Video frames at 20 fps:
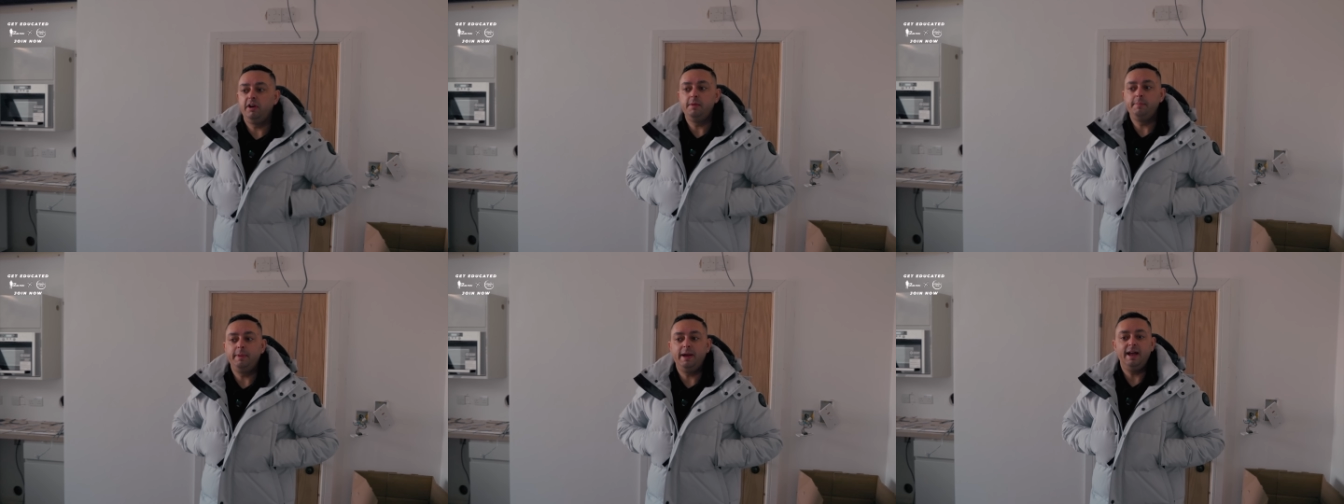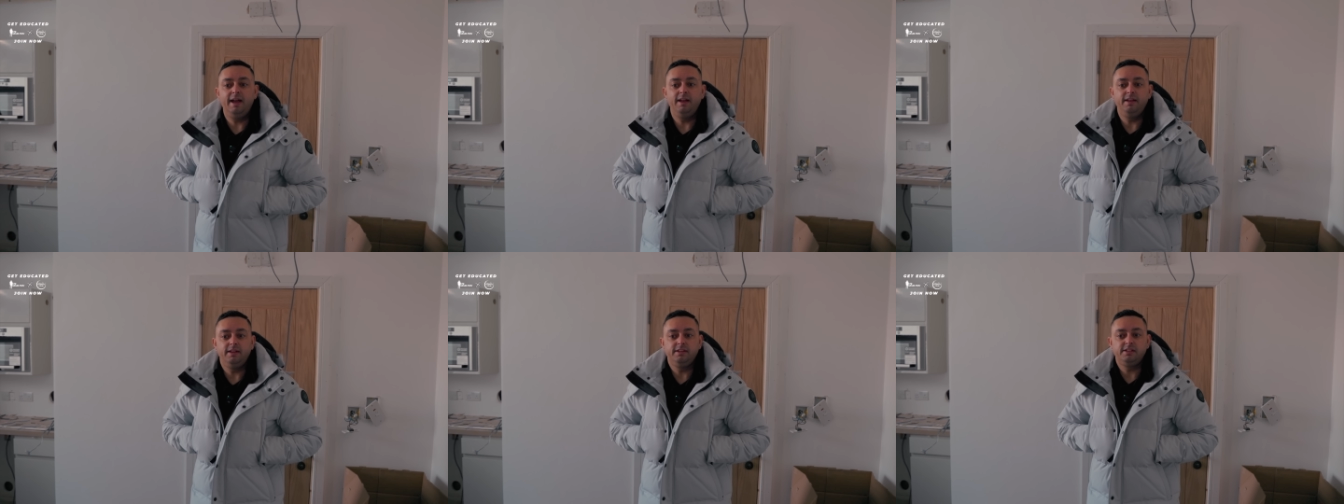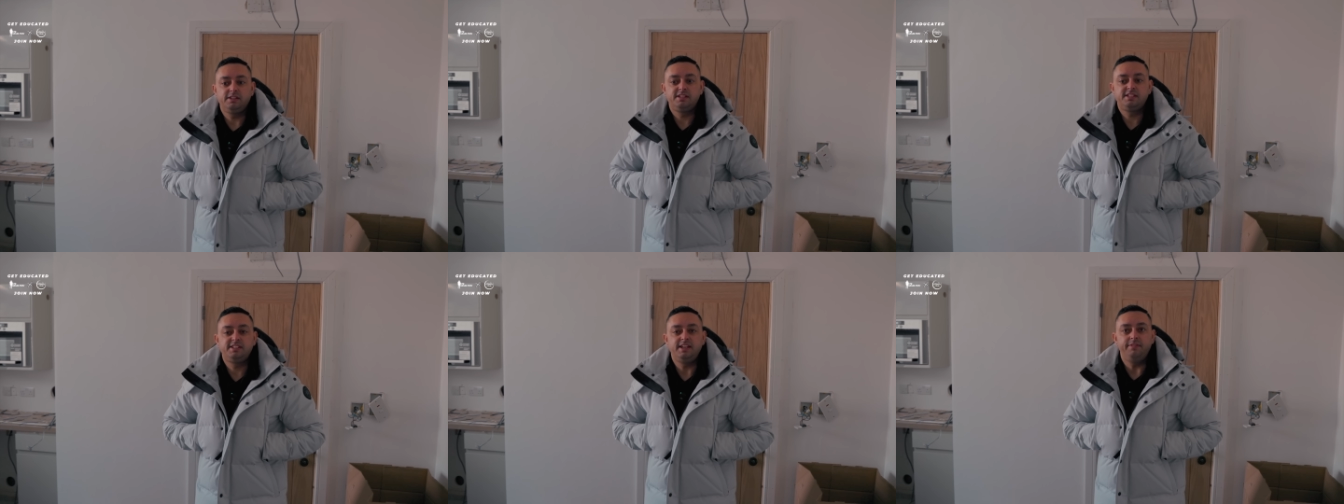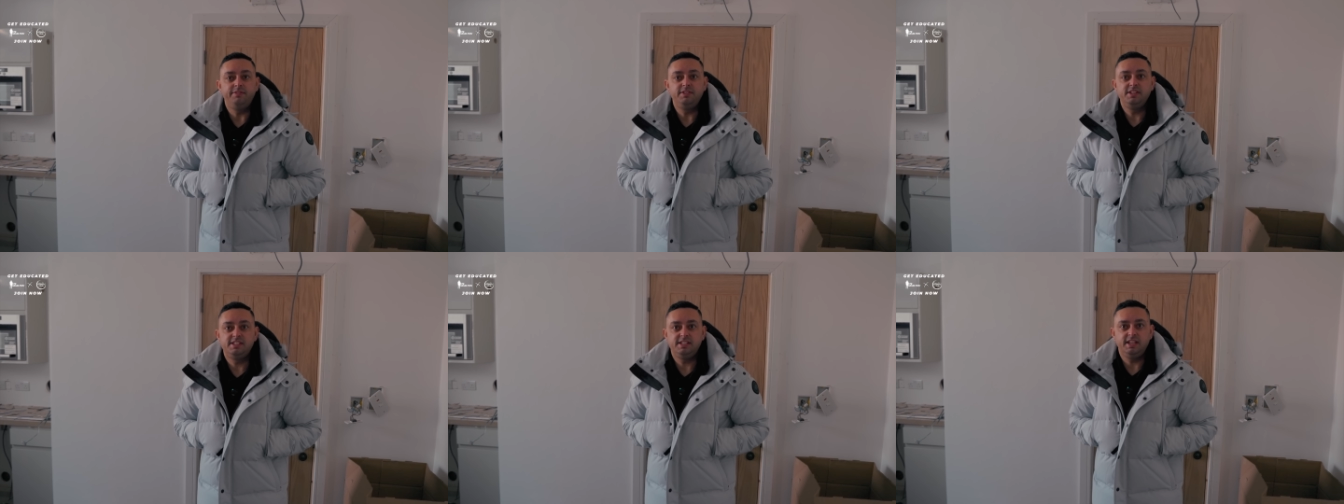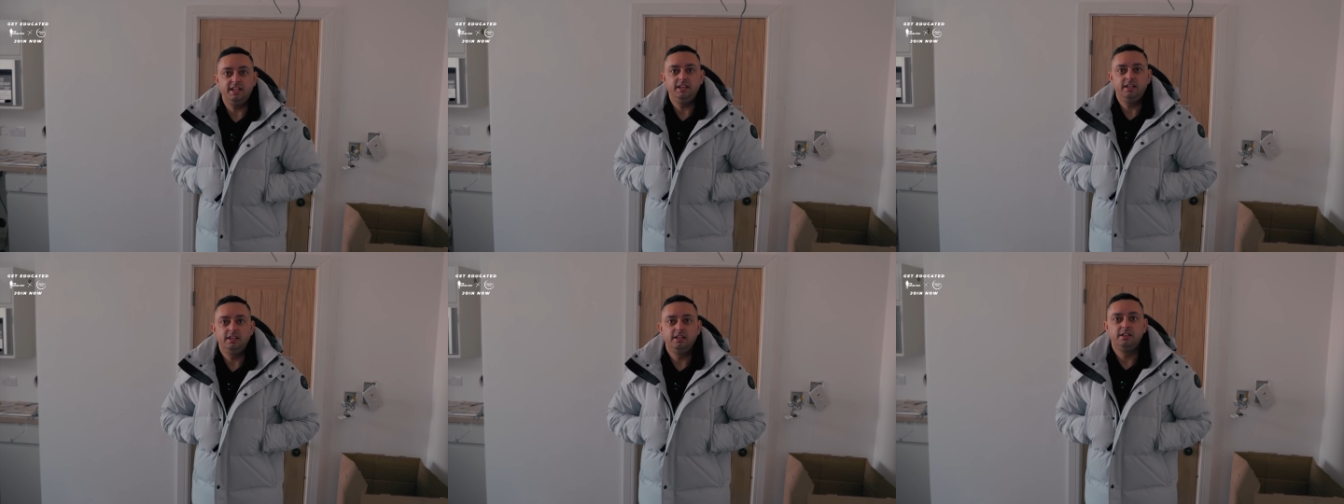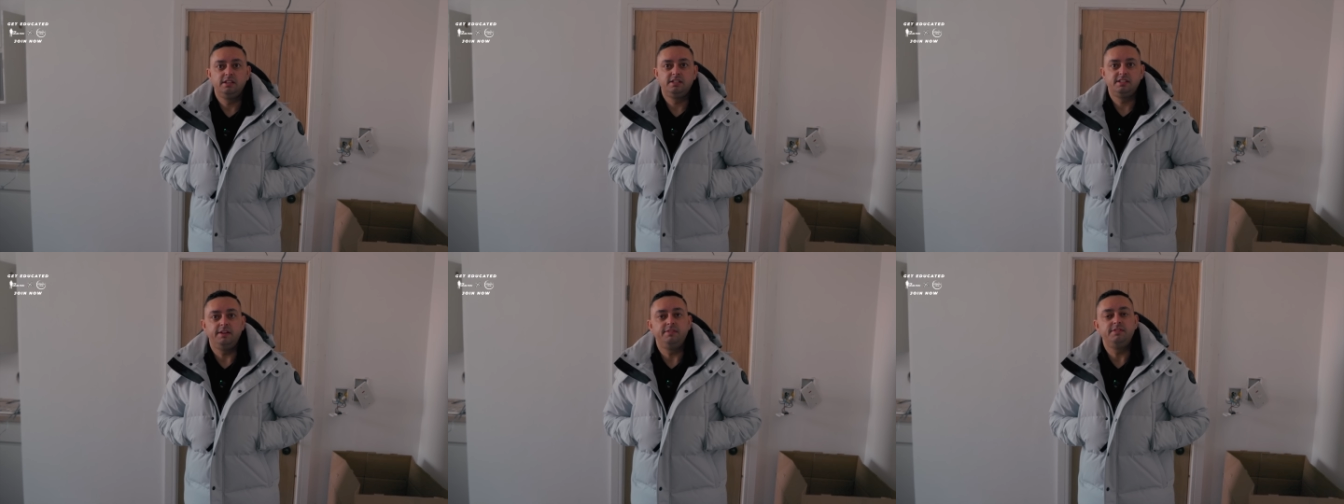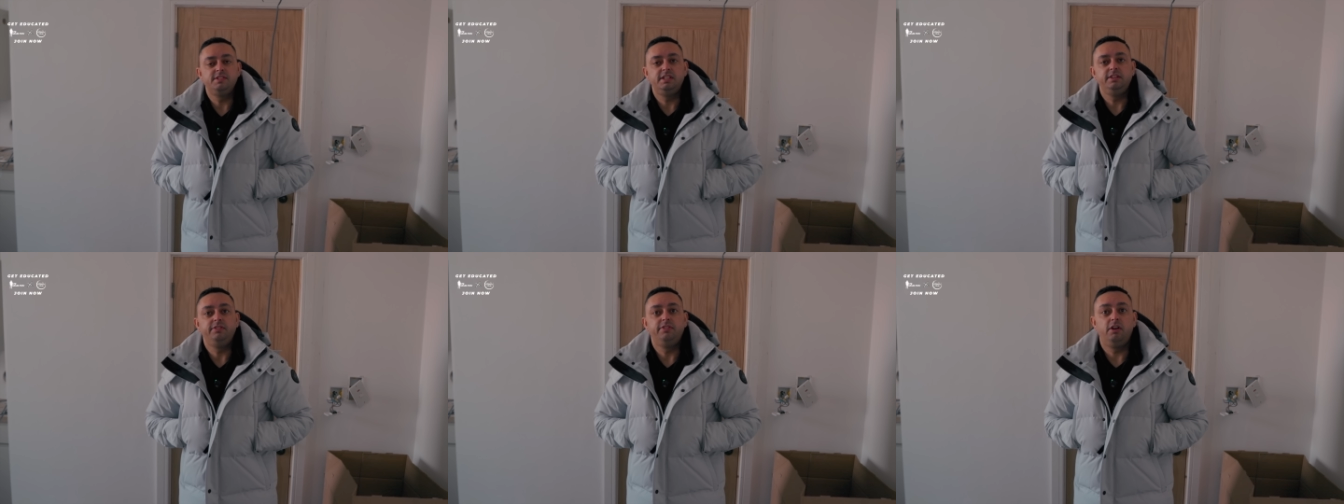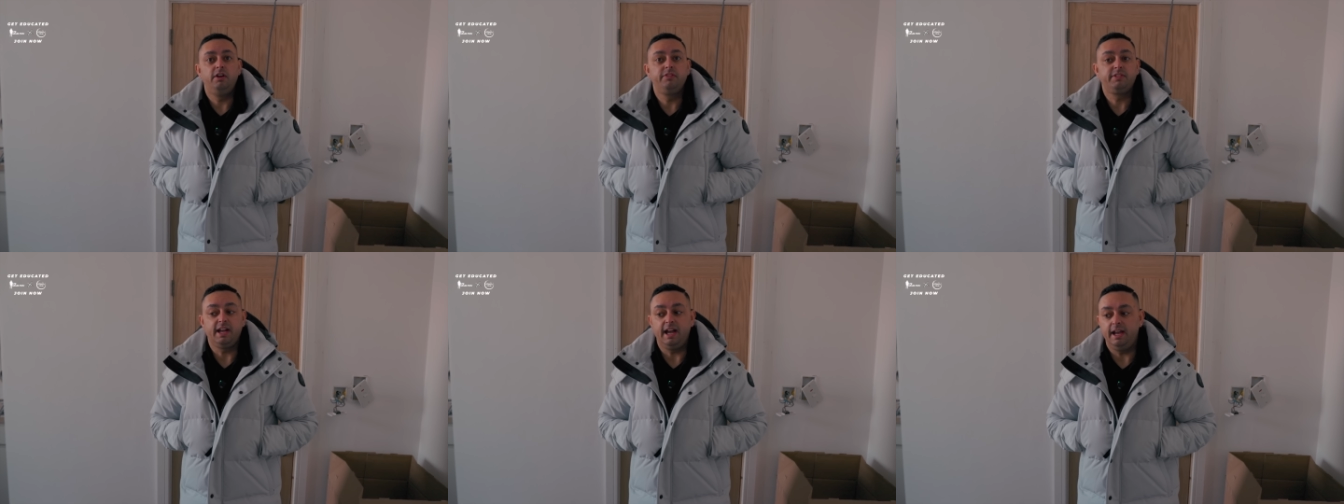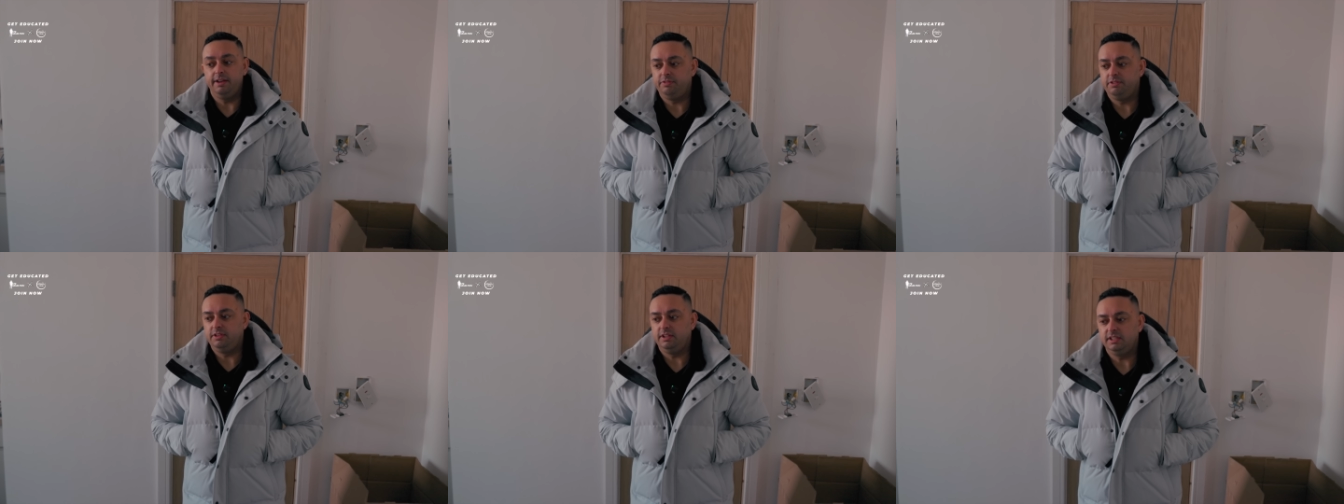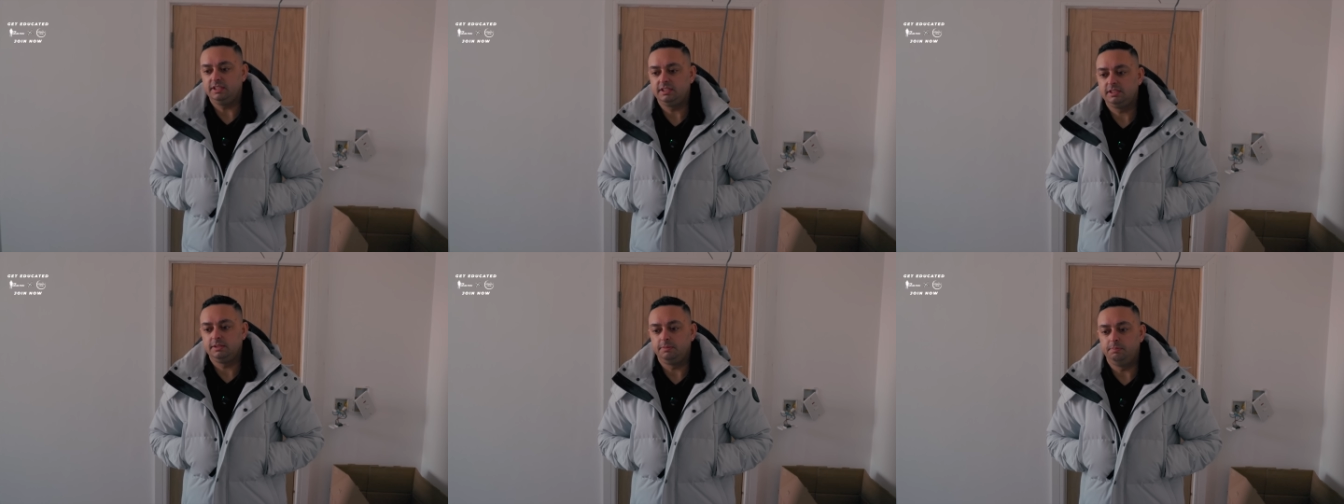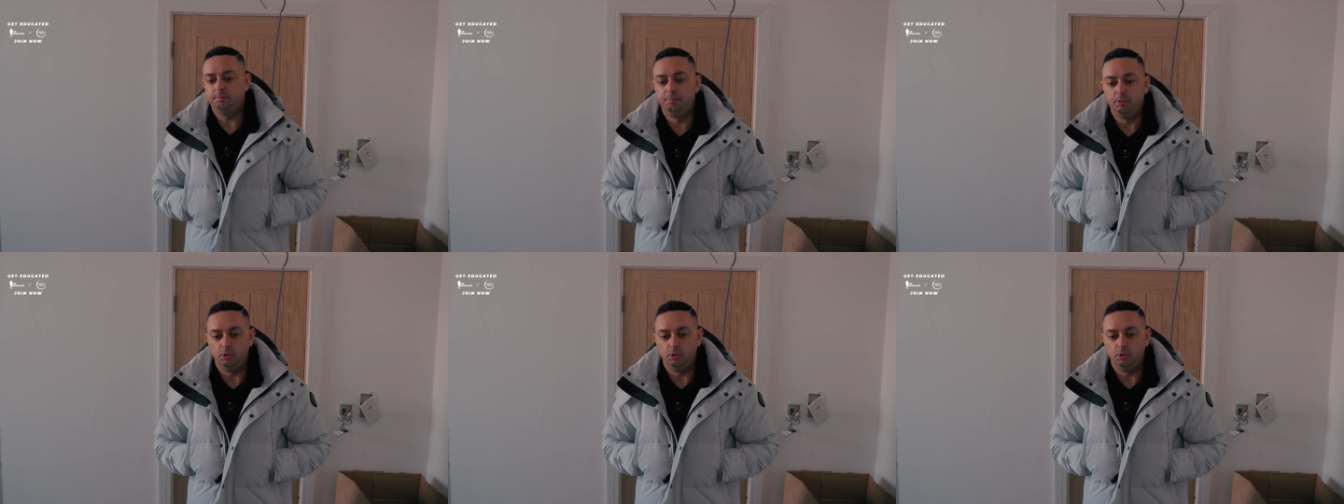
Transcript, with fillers: on about 70, 75k for this.